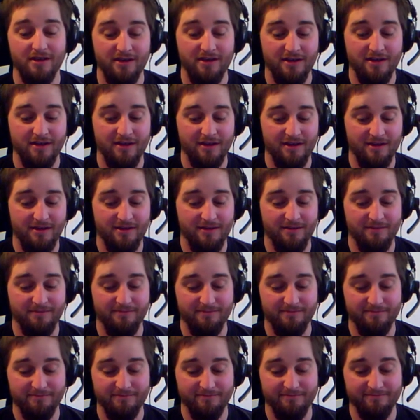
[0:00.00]

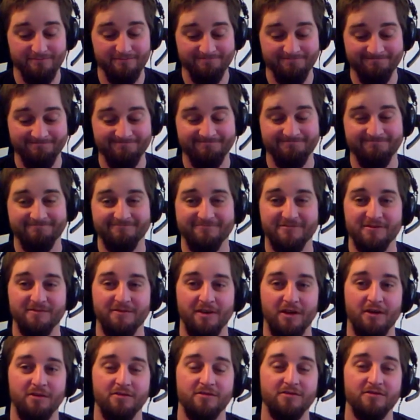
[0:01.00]
Um,
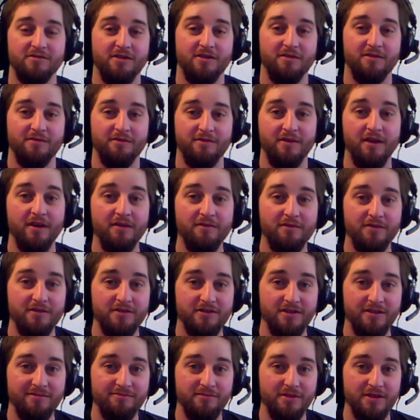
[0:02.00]
Devourers aren't fun for
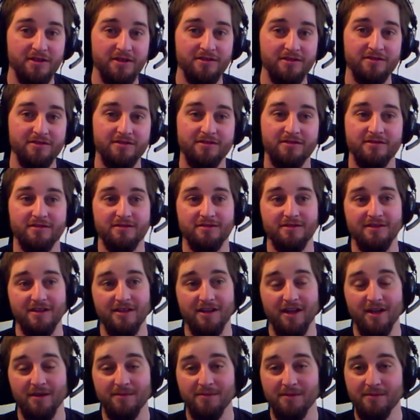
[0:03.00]
some builds. A
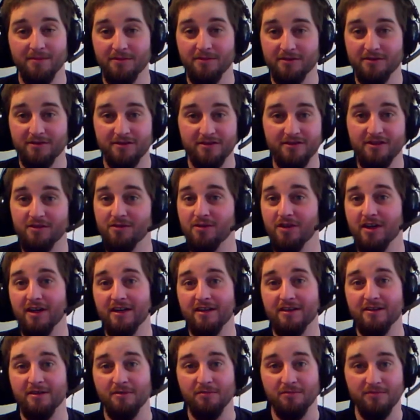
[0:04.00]
lot of people just don't
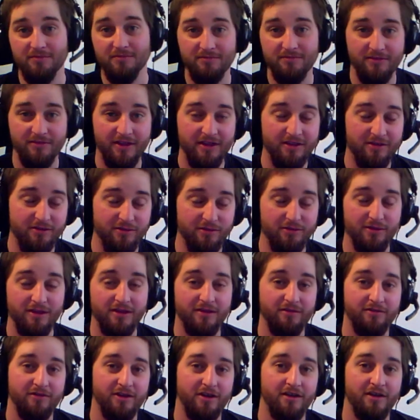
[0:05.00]
like them. They do
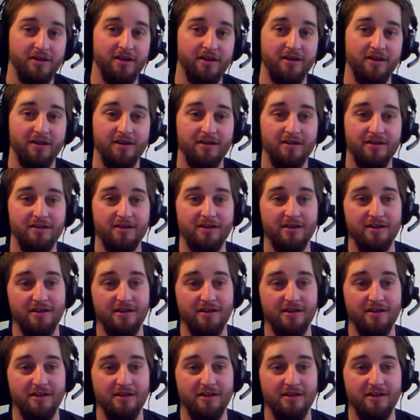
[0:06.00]
hit very hard.